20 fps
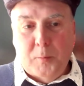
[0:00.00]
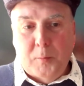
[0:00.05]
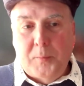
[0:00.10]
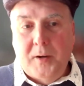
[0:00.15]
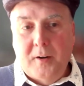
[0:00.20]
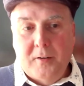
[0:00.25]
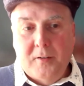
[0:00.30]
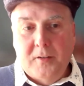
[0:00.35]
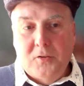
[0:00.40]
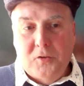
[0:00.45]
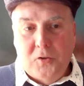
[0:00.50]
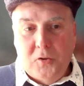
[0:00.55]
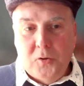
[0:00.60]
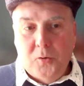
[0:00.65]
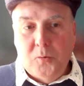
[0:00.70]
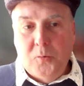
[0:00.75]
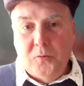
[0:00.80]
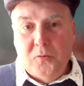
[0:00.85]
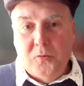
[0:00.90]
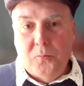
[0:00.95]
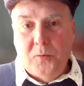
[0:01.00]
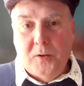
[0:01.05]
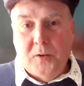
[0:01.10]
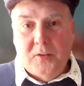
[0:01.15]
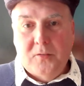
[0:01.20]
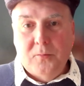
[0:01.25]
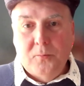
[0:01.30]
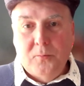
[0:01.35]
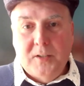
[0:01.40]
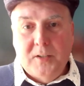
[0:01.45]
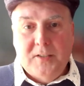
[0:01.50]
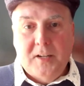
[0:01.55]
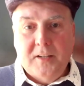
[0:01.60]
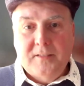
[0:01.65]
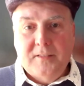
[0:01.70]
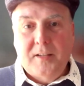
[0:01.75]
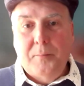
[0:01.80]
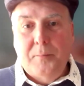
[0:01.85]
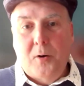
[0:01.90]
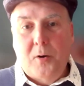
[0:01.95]
prepared to choose which
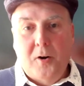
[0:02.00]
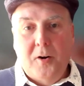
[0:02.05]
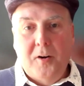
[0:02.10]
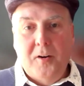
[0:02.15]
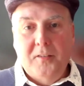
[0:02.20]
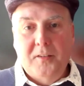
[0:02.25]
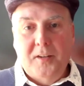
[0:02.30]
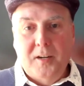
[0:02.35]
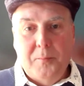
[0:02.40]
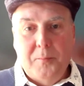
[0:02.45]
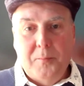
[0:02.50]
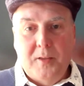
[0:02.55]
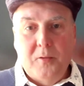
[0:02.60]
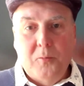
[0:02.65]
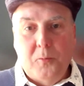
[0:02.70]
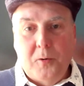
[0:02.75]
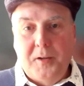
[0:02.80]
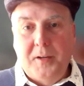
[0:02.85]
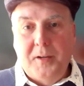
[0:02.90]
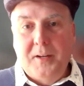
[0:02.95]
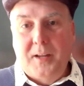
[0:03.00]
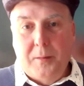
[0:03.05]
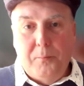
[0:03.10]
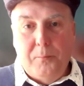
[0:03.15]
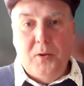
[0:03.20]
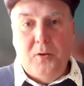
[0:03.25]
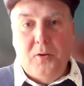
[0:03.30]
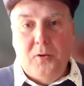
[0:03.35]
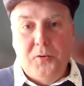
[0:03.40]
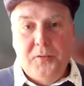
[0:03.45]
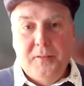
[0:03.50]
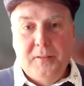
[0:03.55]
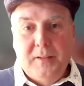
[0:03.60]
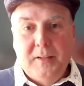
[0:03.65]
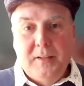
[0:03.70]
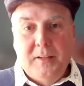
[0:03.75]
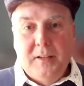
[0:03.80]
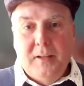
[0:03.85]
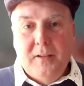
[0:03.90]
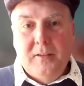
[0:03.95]
SMR is going to be the one to get built.
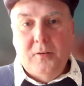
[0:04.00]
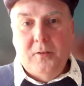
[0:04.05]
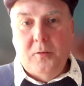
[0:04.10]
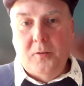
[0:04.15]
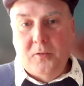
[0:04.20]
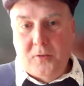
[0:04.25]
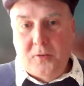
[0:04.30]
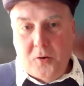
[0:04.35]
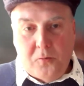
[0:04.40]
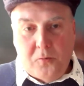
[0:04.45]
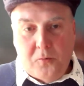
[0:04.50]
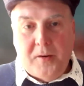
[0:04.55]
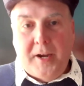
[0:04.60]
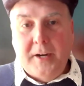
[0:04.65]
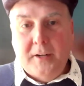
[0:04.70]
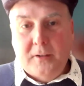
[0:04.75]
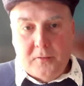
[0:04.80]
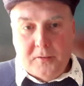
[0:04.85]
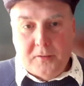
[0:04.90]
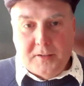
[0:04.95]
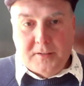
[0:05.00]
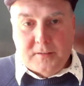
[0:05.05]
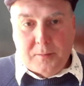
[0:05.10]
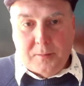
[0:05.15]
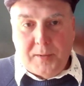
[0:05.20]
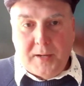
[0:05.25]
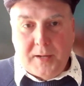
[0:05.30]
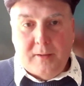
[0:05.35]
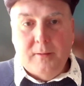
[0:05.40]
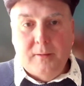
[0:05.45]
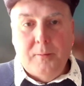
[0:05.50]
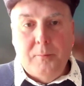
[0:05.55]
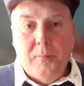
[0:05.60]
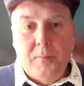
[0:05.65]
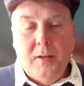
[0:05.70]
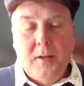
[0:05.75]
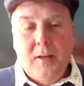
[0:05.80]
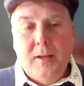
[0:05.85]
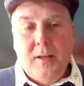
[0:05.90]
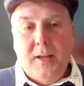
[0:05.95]
So there's no factories to make
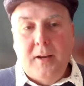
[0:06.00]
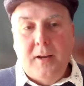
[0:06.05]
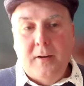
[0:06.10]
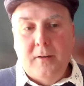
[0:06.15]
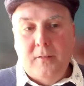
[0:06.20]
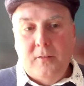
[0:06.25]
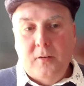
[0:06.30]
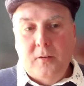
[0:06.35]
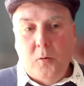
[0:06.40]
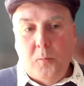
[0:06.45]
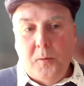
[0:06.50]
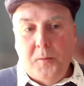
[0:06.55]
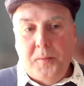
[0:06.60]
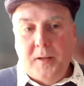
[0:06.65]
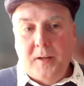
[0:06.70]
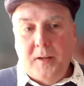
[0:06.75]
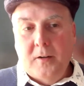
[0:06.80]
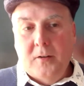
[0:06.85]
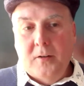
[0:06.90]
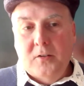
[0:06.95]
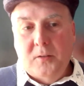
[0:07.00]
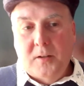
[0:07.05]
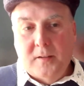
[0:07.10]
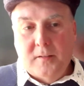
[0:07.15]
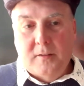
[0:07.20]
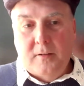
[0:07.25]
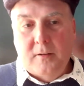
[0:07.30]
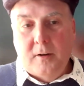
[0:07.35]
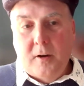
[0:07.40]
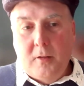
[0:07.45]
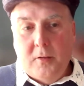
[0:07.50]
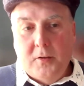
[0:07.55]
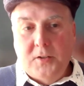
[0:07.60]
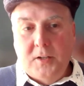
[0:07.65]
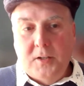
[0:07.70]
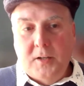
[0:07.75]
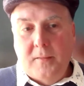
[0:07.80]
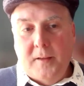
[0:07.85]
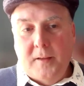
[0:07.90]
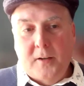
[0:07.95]
them. And so what the industry is
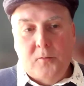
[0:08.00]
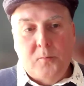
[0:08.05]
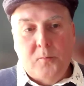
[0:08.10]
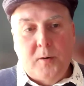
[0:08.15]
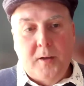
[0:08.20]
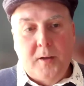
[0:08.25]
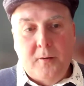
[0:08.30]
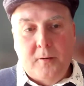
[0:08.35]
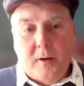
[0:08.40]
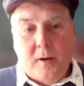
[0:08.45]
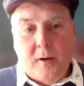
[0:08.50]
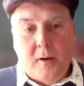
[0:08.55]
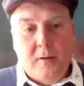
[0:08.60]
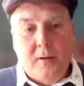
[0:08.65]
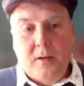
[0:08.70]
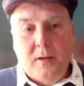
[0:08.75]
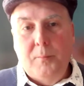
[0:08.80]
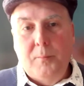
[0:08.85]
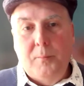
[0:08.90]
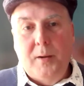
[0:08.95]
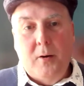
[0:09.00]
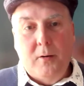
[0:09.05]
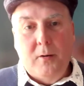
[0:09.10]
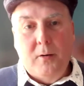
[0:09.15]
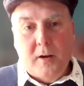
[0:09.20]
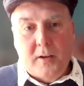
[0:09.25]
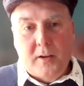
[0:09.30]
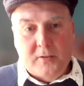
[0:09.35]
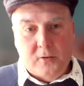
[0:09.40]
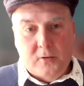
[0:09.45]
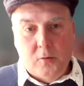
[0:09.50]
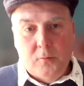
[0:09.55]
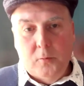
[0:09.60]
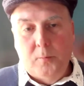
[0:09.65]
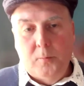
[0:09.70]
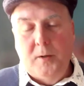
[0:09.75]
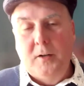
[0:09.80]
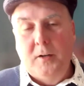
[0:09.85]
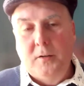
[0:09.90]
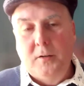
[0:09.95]
acknowledging, and that's why they're talking about cost
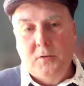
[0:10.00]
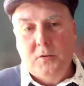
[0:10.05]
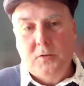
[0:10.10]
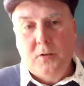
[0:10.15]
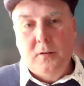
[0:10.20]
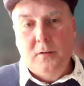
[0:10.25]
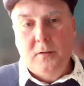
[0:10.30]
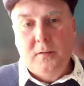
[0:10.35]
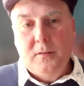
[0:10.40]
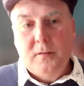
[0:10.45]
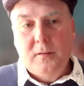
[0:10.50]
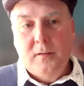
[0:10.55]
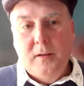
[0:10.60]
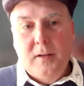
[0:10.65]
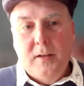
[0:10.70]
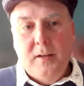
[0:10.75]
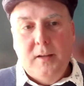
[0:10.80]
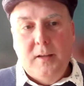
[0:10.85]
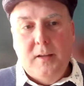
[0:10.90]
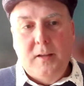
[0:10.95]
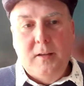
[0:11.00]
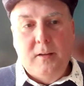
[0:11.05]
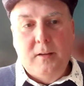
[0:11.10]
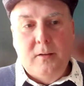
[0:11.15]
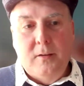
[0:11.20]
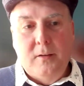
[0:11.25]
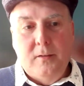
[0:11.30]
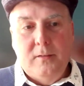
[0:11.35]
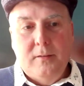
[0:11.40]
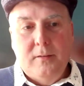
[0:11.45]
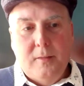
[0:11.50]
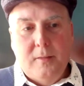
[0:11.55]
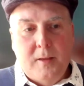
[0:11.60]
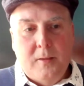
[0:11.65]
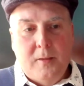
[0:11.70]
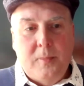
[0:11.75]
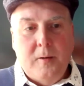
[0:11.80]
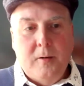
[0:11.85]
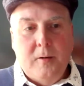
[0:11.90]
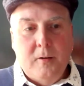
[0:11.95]
overrun insurance, is
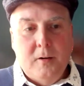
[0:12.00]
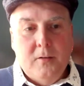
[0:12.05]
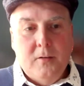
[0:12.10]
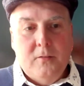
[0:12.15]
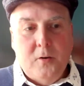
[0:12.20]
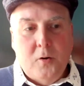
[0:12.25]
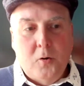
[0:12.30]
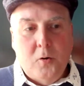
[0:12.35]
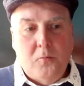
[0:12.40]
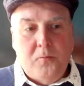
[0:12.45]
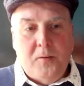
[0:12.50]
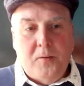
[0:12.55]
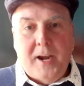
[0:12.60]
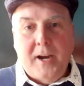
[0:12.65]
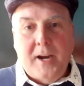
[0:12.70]
that there are no